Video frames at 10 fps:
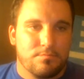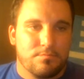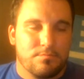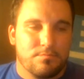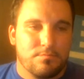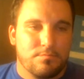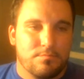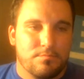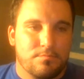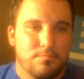
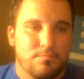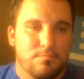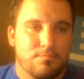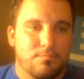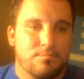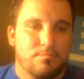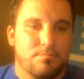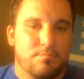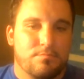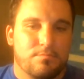
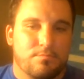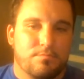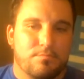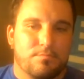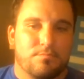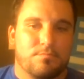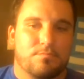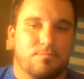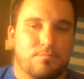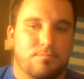
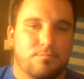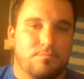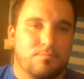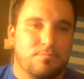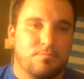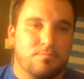The person shown says nothing.